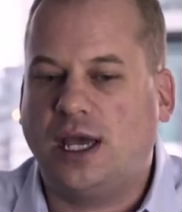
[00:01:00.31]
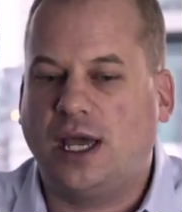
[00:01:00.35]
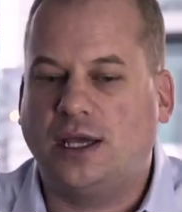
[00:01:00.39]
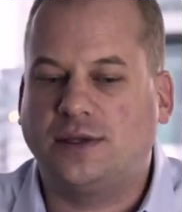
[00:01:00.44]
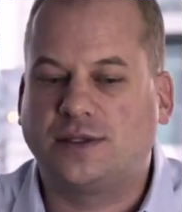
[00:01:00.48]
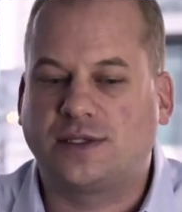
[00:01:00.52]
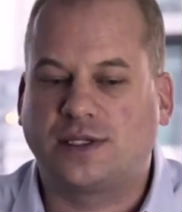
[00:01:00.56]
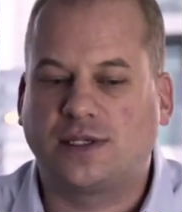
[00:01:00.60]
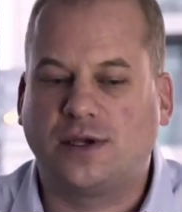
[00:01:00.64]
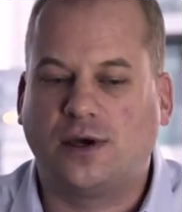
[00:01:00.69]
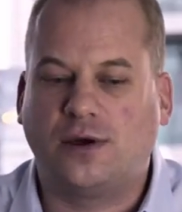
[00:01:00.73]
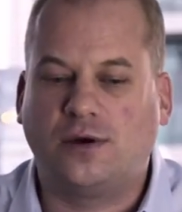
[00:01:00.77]

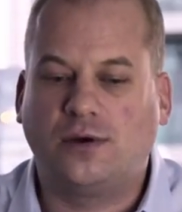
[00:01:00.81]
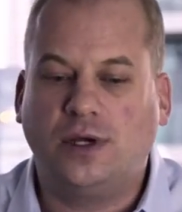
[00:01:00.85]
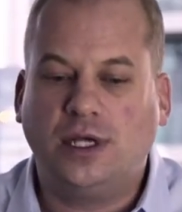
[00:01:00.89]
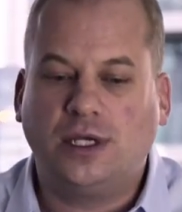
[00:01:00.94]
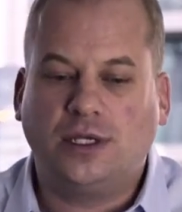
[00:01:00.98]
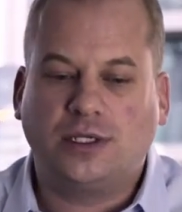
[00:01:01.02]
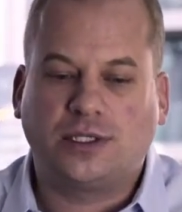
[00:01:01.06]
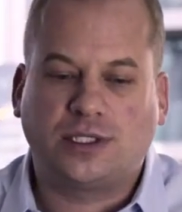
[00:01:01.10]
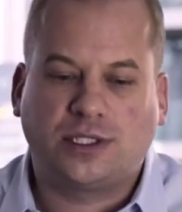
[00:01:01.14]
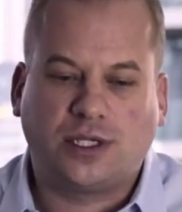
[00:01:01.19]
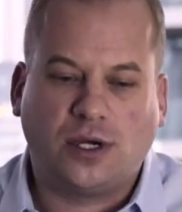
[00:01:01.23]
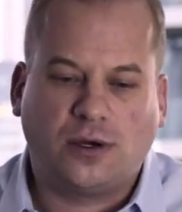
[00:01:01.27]
And so
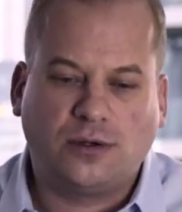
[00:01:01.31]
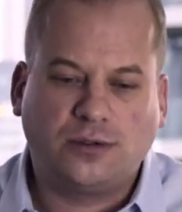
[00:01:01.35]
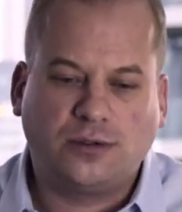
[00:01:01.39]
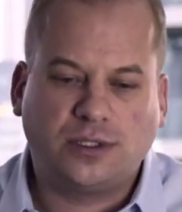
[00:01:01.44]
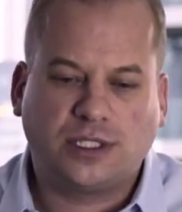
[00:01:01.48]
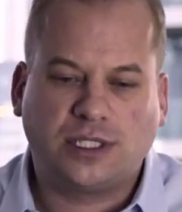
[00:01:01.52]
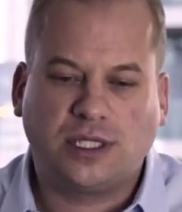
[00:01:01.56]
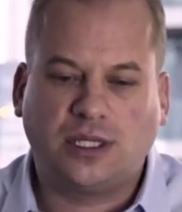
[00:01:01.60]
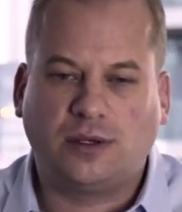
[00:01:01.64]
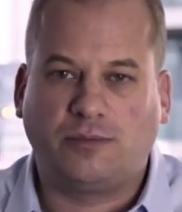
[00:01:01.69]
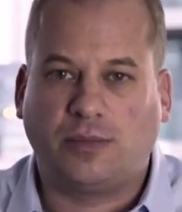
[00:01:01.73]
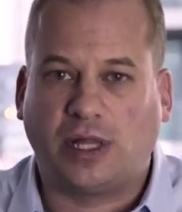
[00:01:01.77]

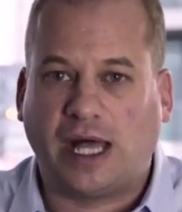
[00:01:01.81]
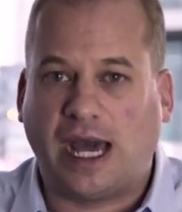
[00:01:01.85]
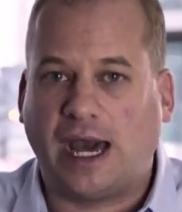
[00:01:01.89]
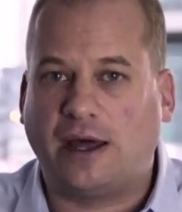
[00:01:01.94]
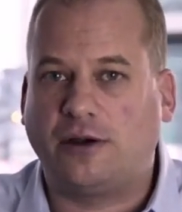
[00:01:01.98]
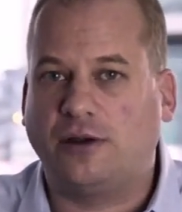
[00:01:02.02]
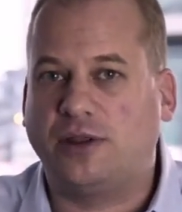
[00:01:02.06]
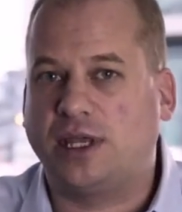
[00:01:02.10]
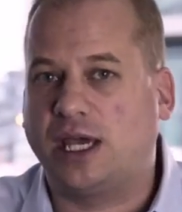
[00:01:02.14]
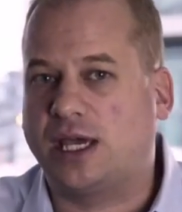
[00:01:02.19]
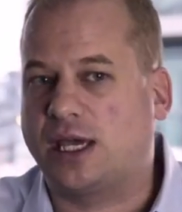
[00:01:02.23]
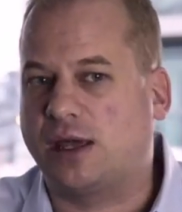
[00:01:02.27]
stones in the
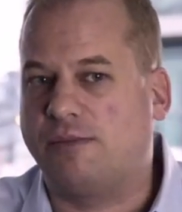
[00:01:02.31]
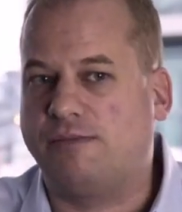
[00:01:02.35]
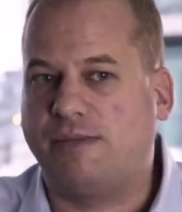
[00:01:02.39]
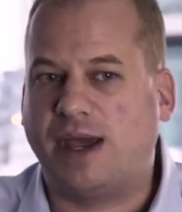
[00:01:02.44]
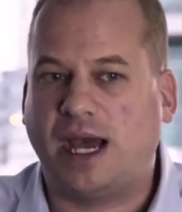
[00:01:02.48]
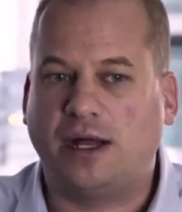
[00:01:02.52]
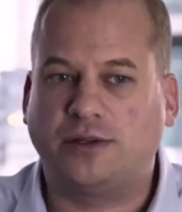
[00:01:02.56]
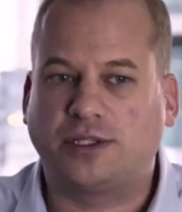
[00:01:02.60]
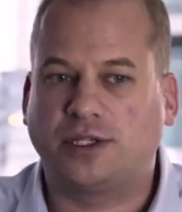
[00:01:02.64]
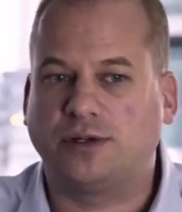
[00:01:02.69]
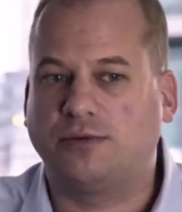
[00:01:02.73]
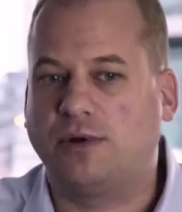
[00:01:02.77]
bladder, they can
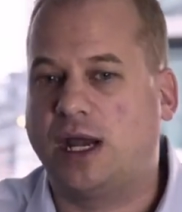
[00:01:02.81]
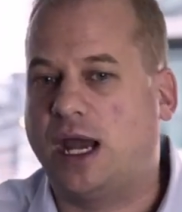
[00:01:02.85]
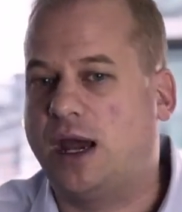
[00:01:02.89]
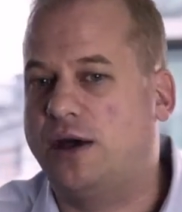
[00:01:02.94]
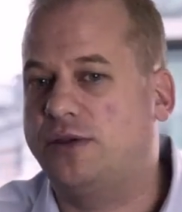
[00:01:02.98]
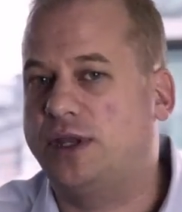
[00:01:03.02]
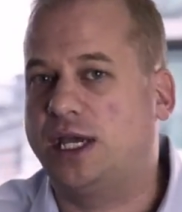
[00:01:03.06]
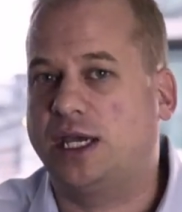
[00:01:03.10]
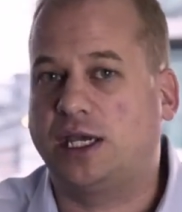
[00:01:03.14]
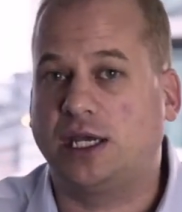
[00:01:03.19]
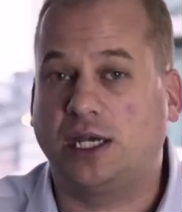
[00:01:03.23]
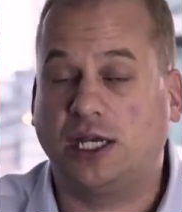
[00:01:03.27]
bounce
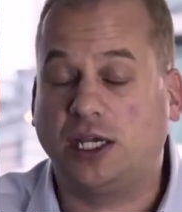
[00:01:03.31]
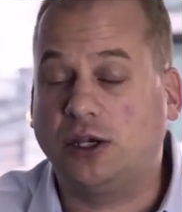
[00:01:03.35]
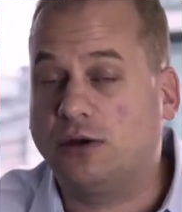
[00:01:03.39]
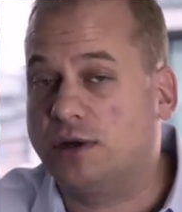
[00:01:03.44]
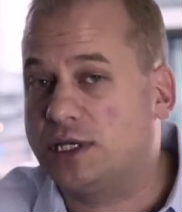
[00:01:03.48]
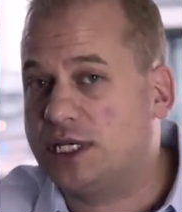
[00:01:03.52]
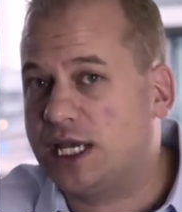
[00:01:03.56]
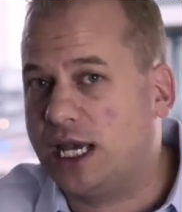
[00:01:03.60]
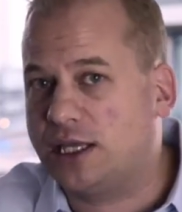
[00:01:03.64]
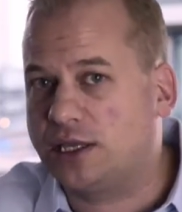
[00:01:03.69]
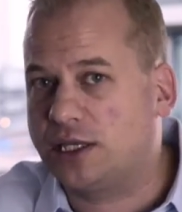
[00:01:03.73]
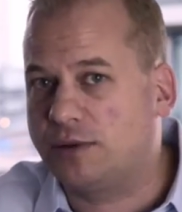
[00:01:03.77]
around, they can
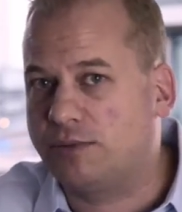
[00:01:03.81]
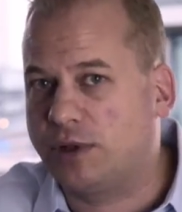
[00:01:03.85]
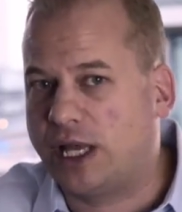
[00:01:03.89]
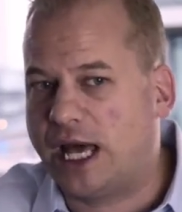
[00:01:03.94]
irritate the